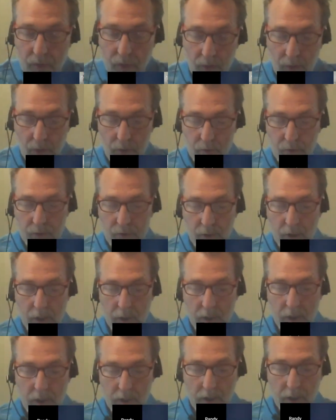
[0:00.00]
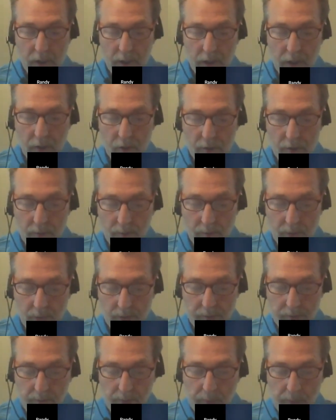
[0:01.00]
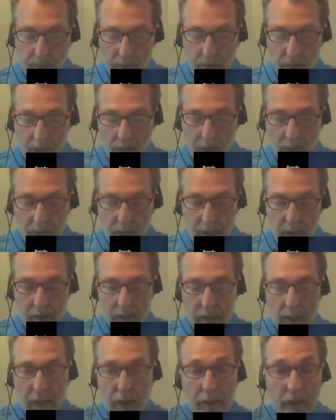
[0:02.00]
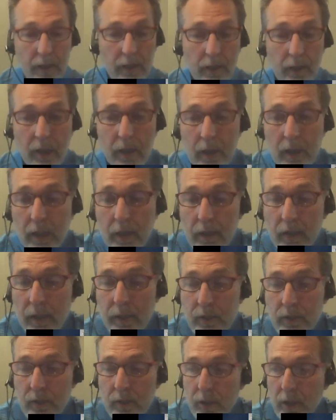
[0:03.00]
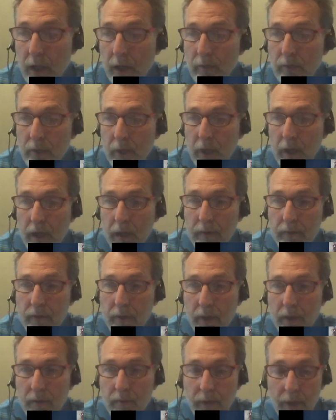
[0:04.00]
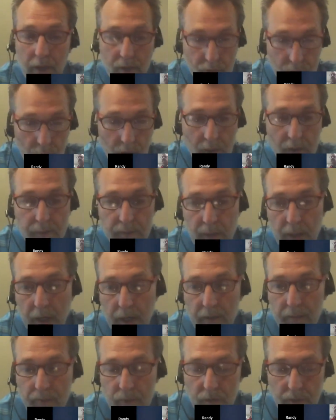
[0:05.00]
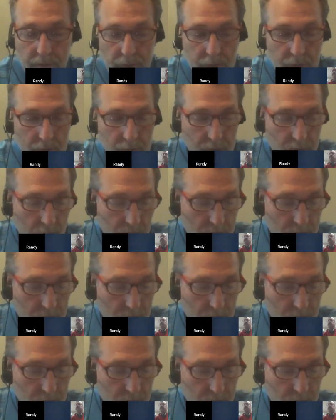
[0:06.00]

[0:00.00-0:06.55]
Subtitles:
those are going well. And then in addition to that, we have the advanced charting platinum service. And Joe,